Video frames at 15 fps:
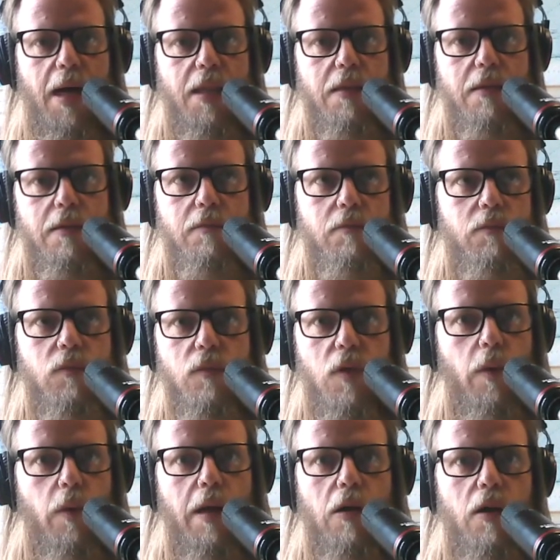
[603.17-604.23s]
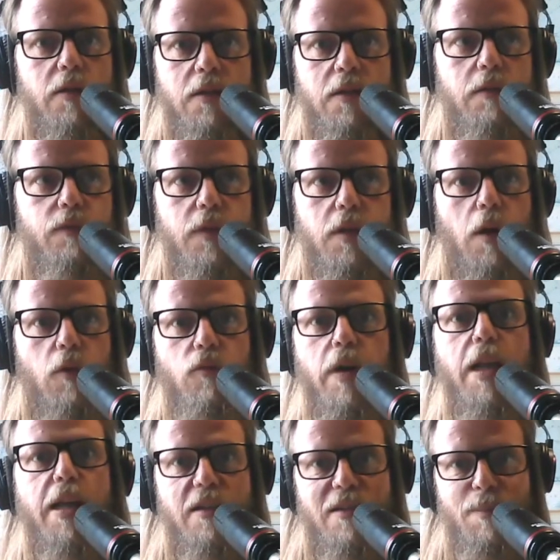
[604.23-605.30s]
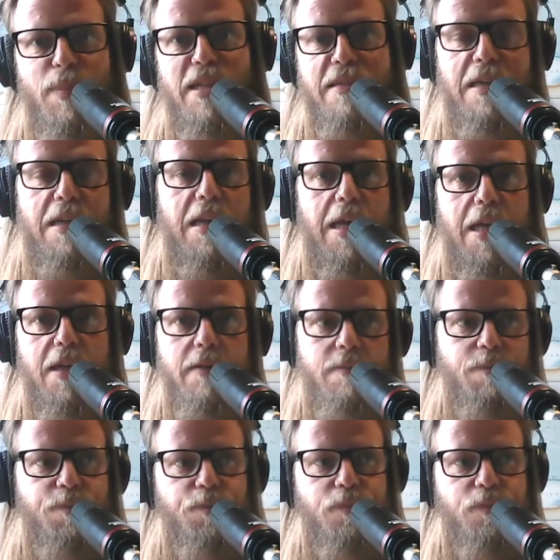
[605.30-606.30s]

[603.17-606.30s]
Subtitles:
bands, doing lots of, really explicitly